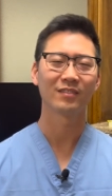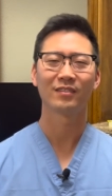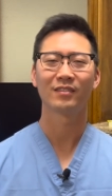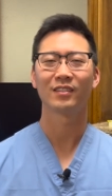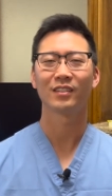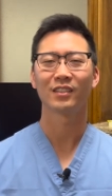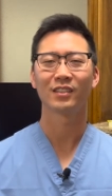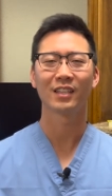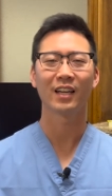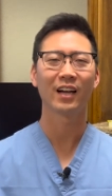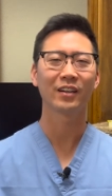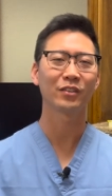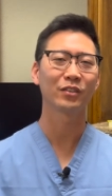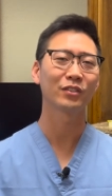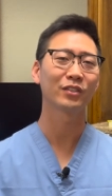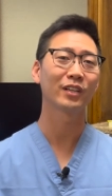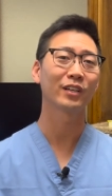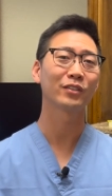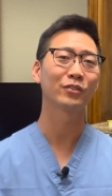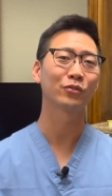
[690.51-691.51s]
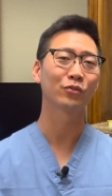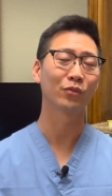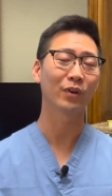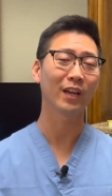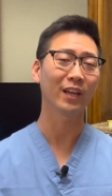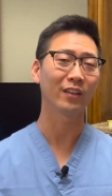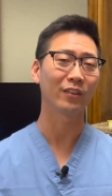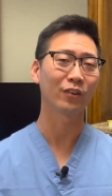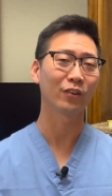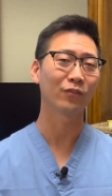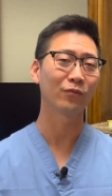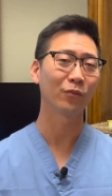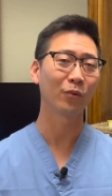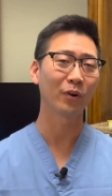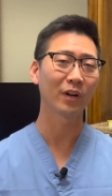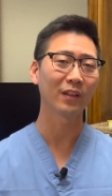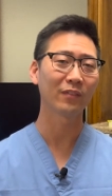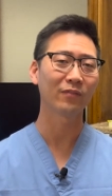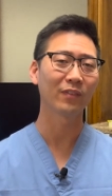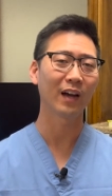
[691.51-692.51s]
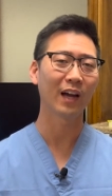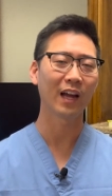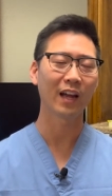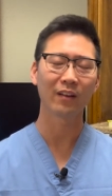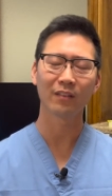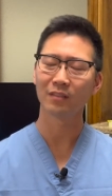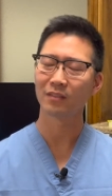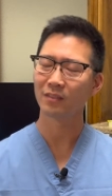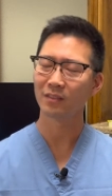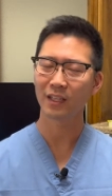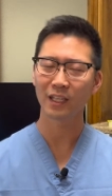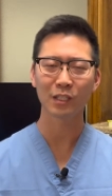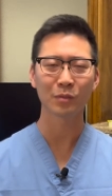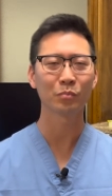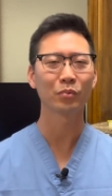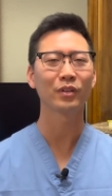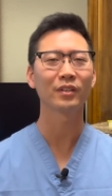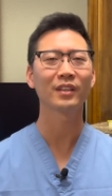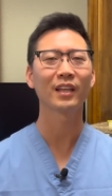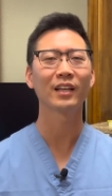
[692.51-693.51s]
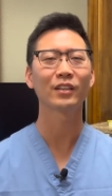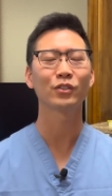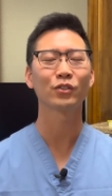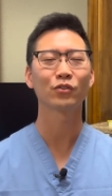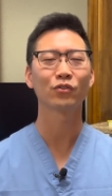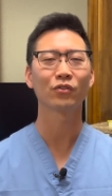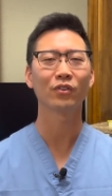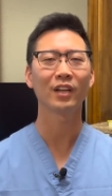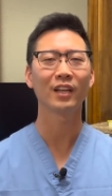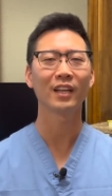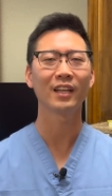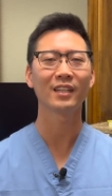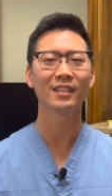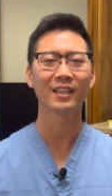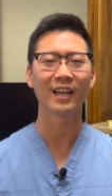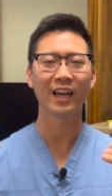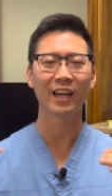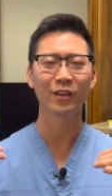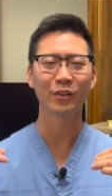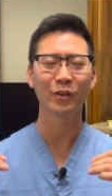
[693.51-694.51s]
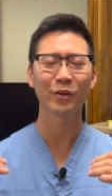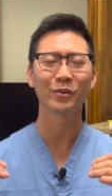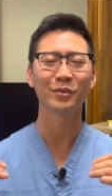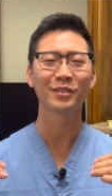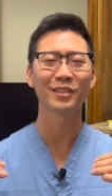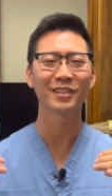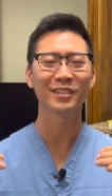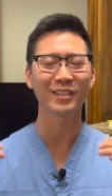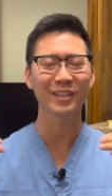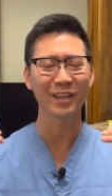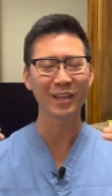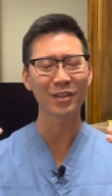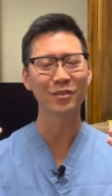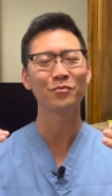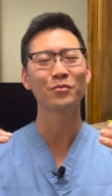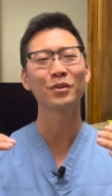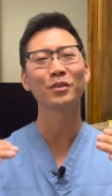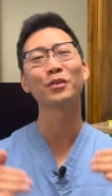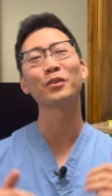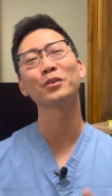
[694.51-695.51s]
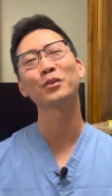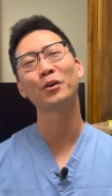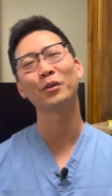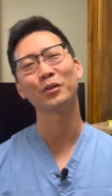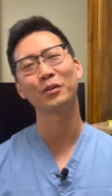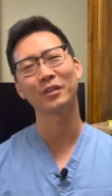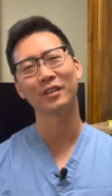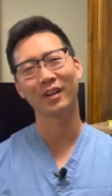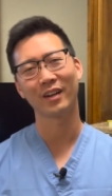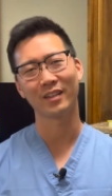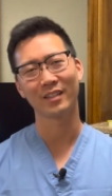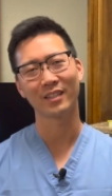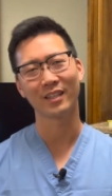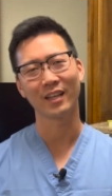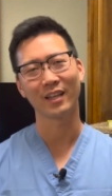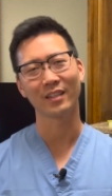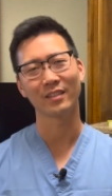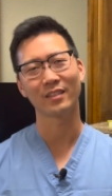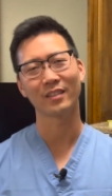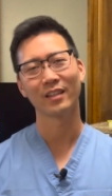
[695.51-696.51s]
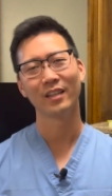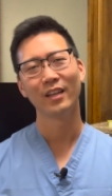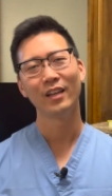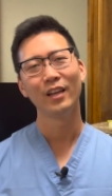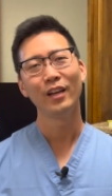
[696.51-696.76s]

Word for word: The doctor says, great, you're 45, let's put that screening diagnosis in with the Cologuard test.